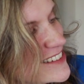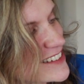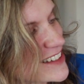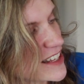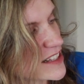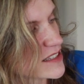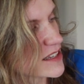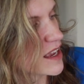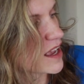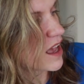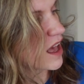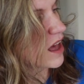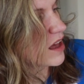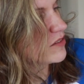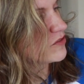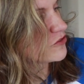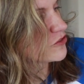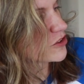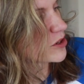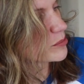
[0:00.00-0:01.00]
Does it
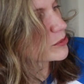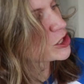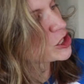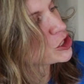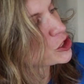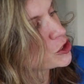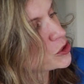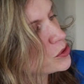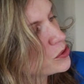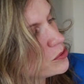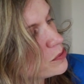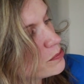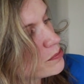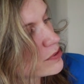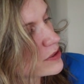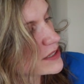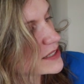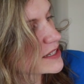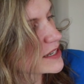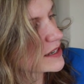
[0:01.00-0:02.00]
come from a U
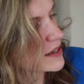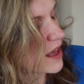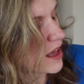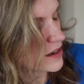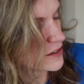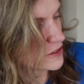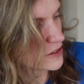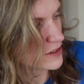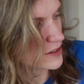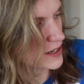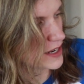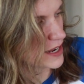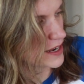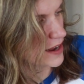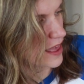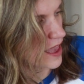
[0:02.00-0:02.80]
printed under an